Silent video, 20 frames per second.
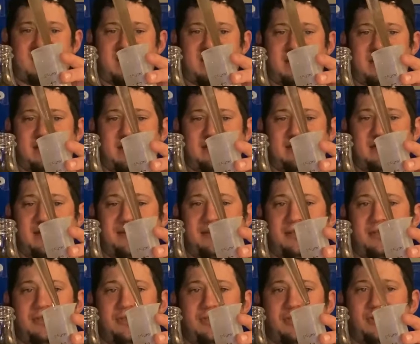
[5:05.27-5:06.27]
and it's nothing
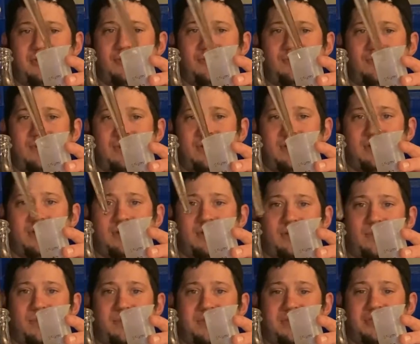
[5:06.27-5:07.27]
to do
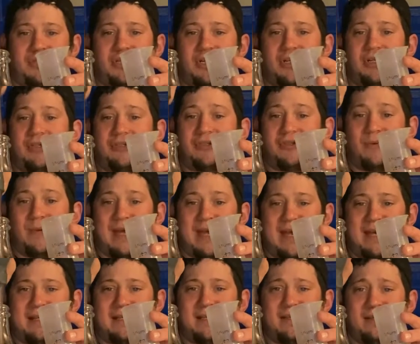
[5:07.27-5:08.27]
with the sugars you
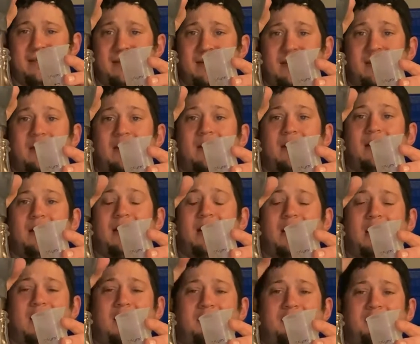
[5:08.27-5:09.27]
added.
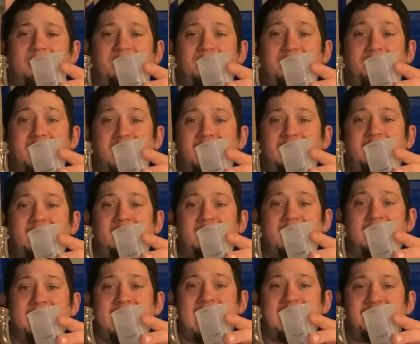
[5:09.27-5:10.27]
Milk
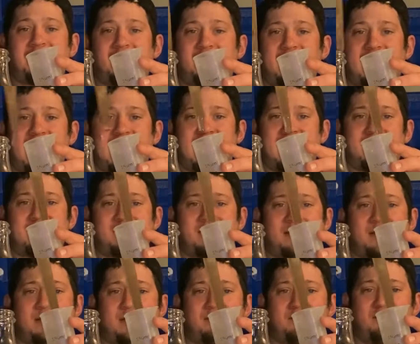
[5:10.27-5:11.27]
naturally
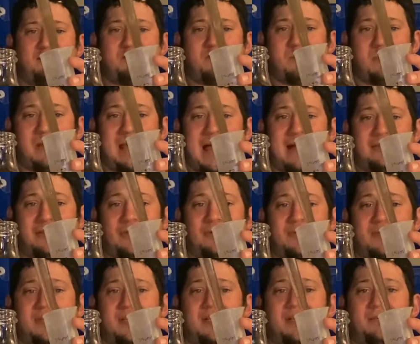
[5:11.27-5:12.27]
has
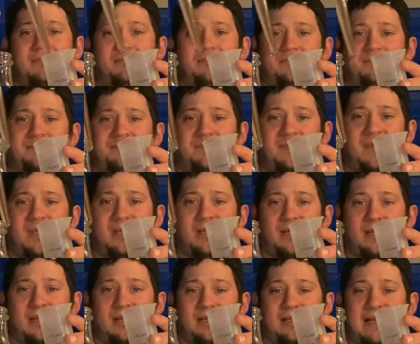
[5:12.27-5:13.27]
lactose in it.
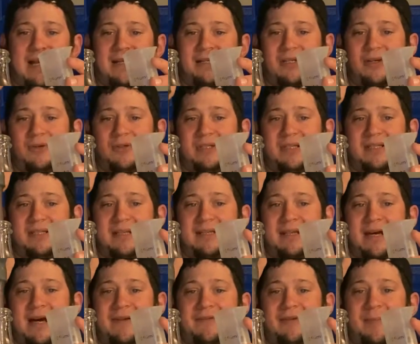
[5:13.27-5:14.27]
Lactose is a
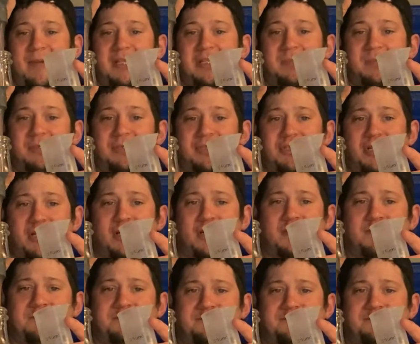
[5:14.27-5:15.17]
non-fermentable sugar.